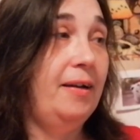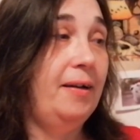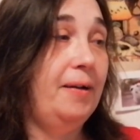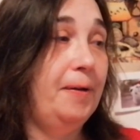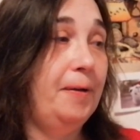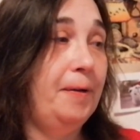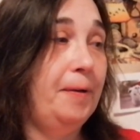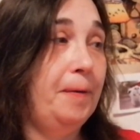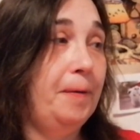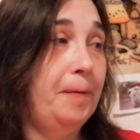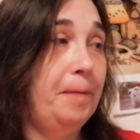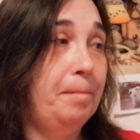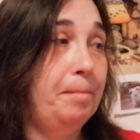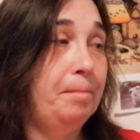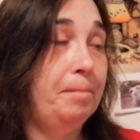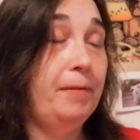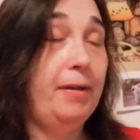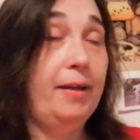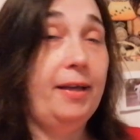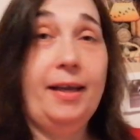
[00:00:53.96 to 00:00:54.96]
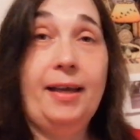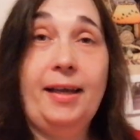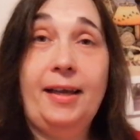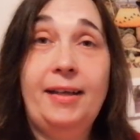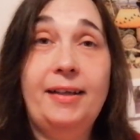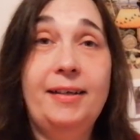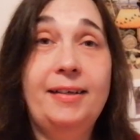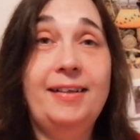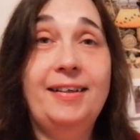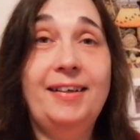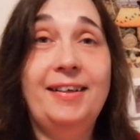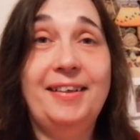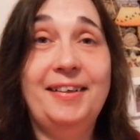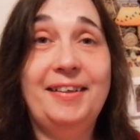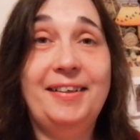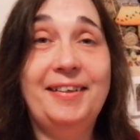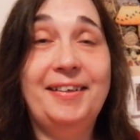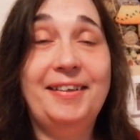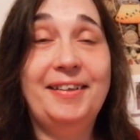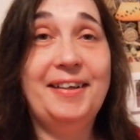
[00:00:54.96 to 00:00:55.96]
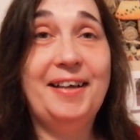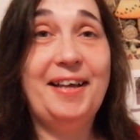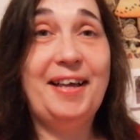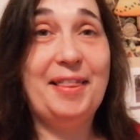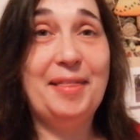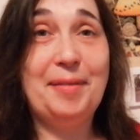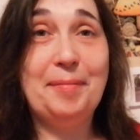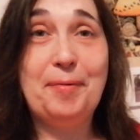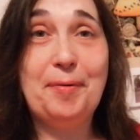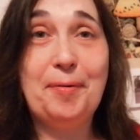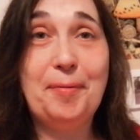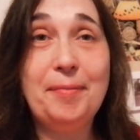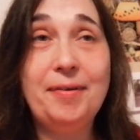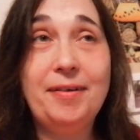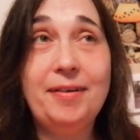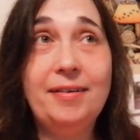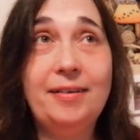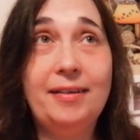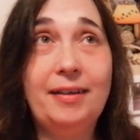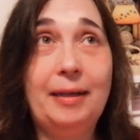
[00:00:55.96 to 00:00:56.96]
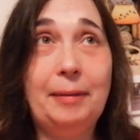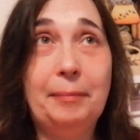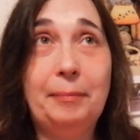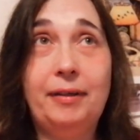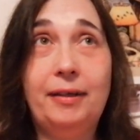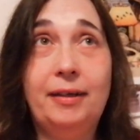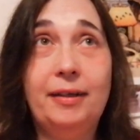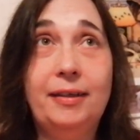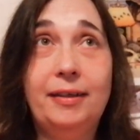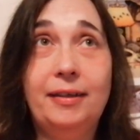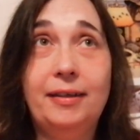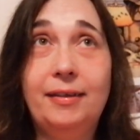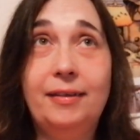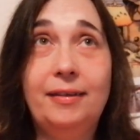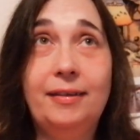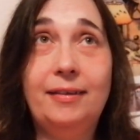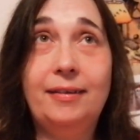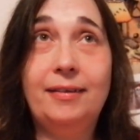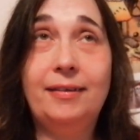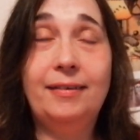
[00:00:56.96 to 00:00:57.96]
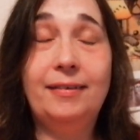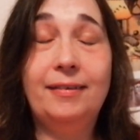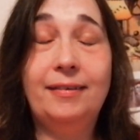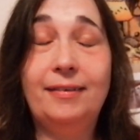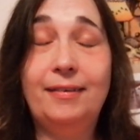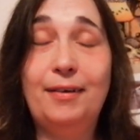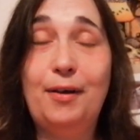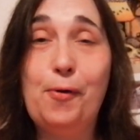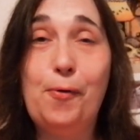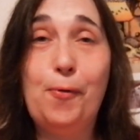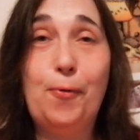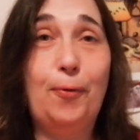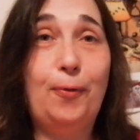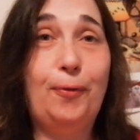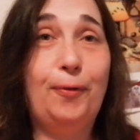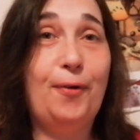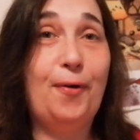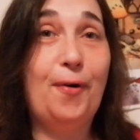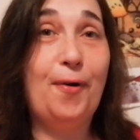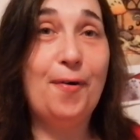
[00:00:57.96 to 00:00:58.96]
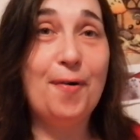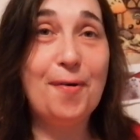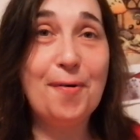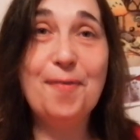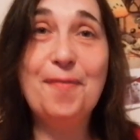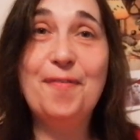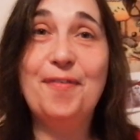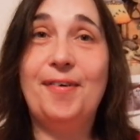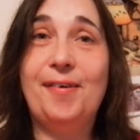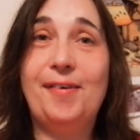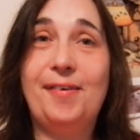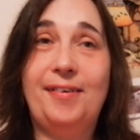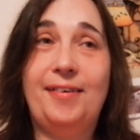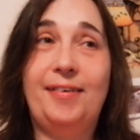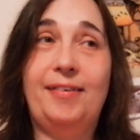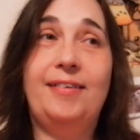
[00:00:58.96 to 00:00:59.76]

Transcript: Um, and at the moment, I'm like all over